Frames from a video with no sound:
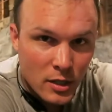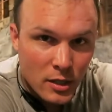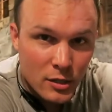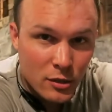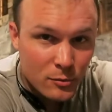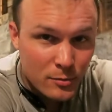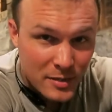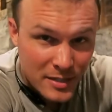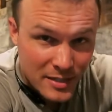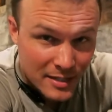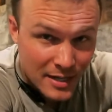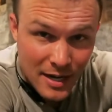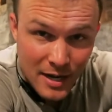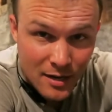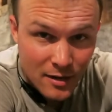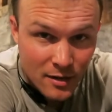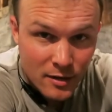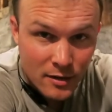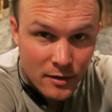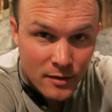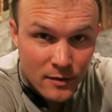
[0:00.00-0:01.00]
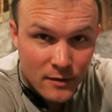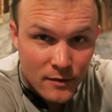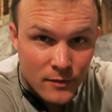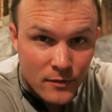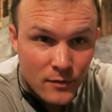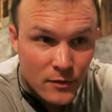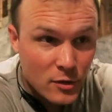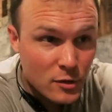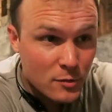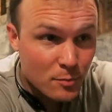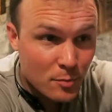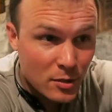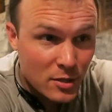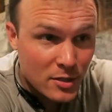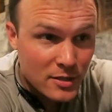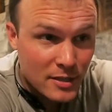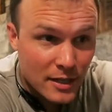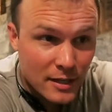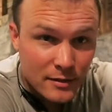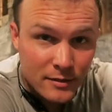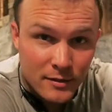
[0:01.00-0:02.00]
And don't be scared. There's
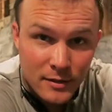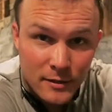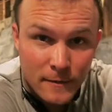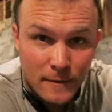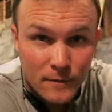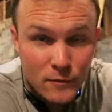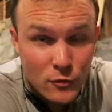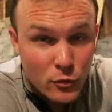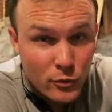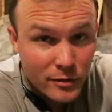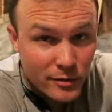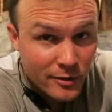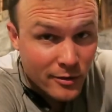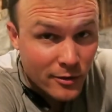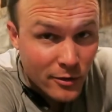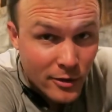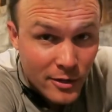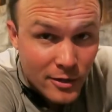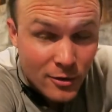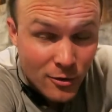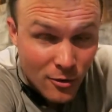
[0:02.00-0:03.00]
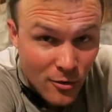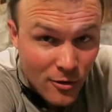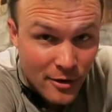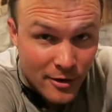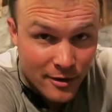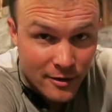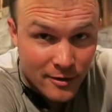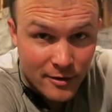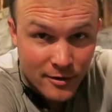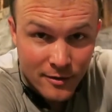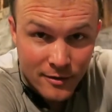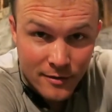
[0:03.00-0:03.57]
books out there. If you want to learn it, learn it.